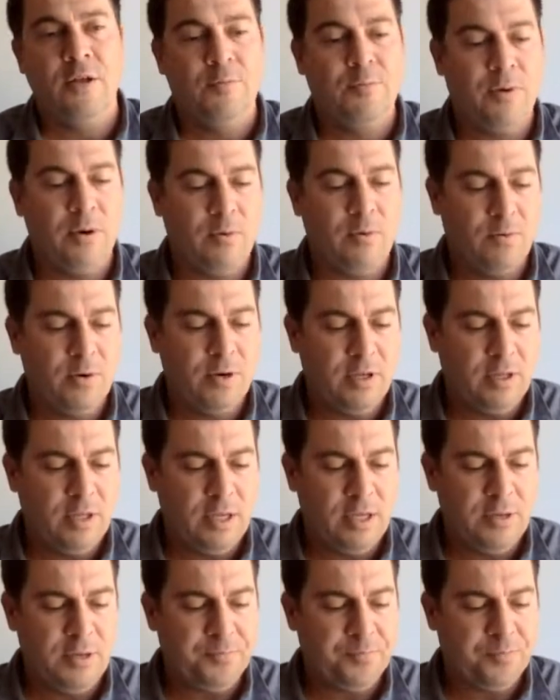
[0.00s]
but
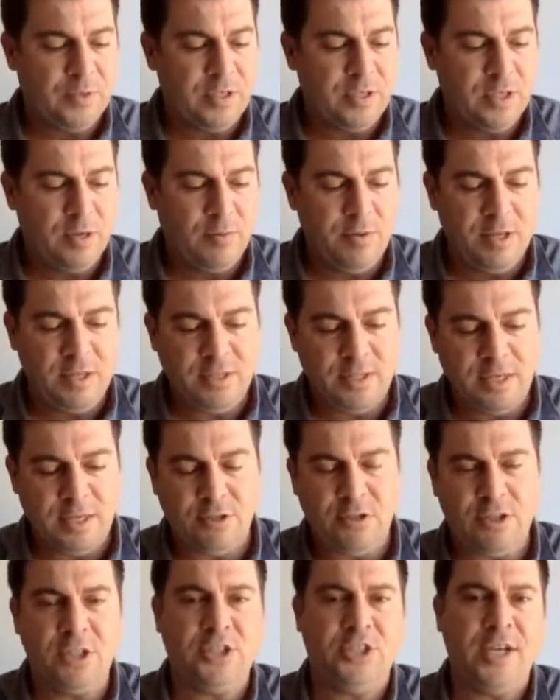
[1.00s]
really some of these things are
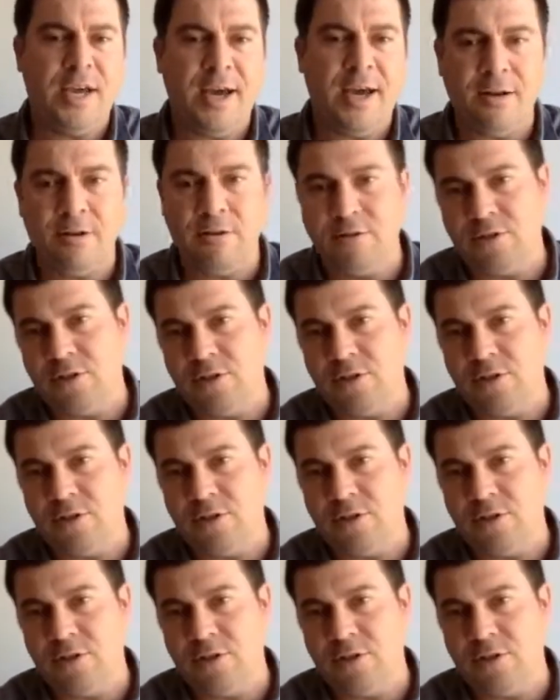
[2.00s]
just shadows.